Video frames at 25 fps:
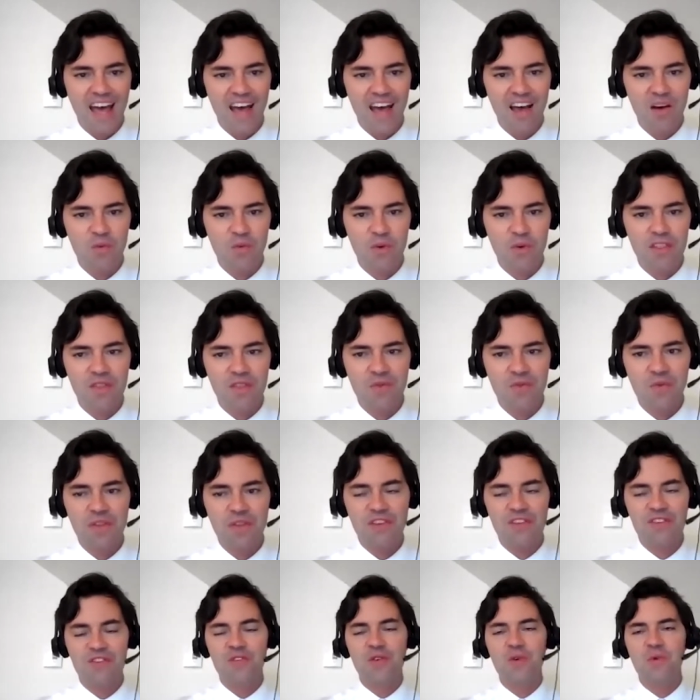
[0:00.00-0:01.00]
uh, with with
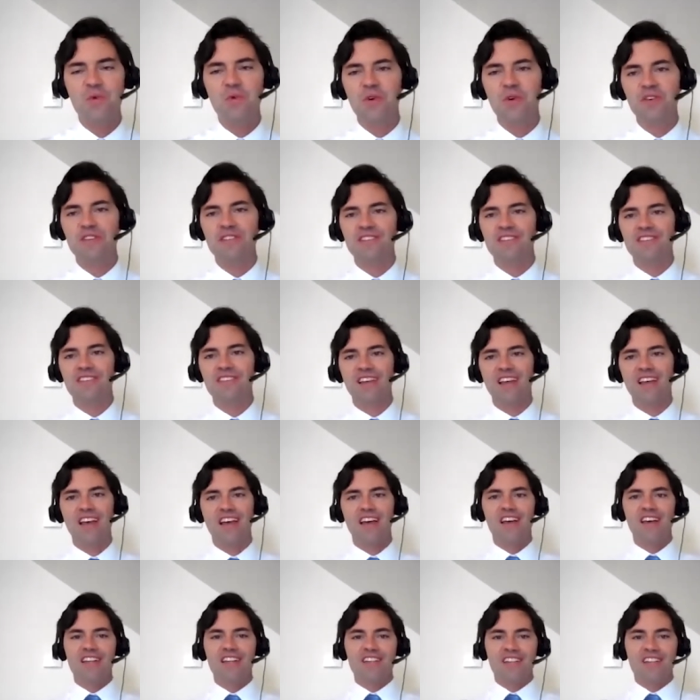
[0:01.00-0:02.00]
a few words
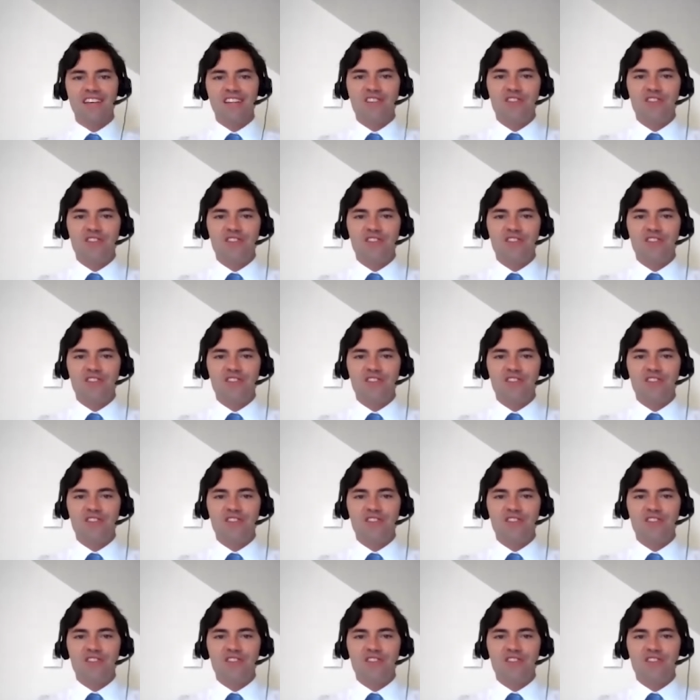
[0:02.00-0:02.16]
to